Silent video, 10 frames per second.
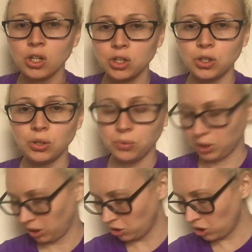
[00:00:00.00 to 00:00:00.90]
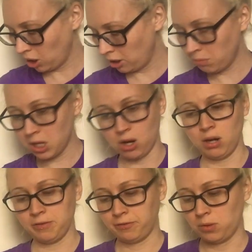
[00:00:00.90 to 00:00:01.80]
You can turn me
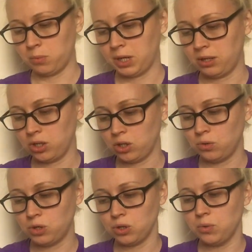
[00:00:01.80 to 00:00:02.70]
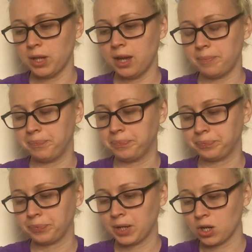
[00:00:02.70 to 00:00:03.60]
off while you do that
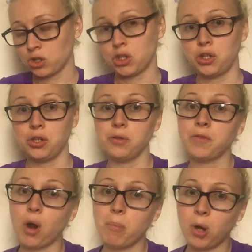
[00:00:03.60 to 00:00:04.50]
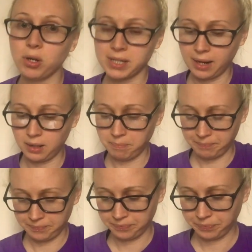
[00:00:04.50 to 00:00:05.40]
so that you've got more time.
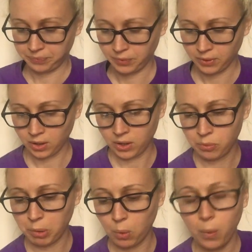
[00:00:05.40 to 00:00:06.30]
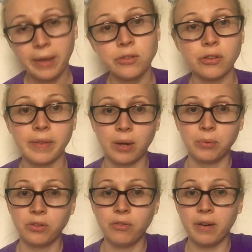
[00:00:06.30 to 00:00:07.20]
But well done, that
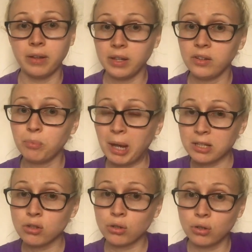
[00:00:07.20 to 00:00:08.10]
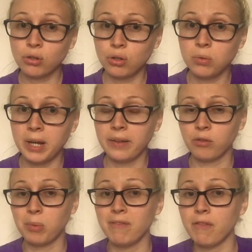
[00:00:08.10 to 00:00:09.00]
was these past 2 days
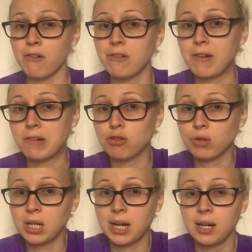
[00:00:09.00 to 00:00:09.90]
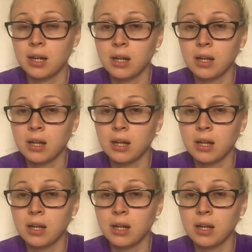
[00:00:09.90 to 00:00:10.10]
have been very, very tricky